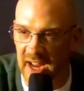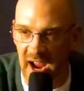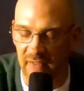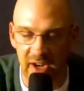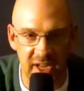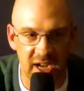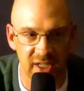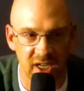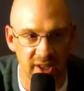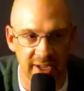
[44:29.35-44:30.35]
Every day is a
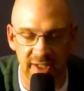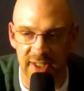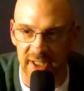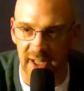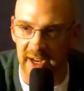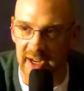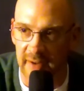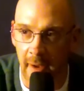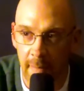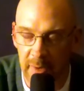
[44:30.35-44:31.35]
clean slate,
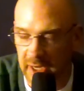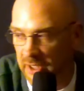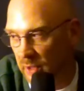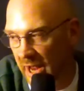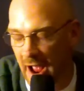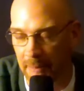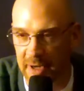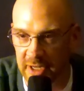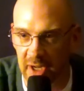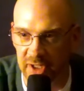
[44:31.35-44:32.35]
because what happened
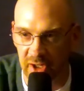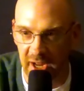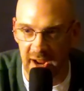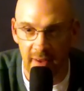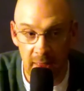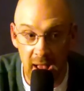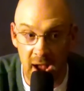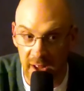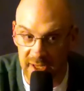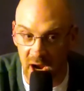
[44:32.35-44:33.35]
yesterday
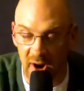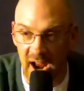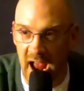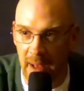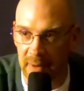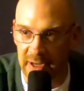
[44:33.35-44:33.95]
has already happened.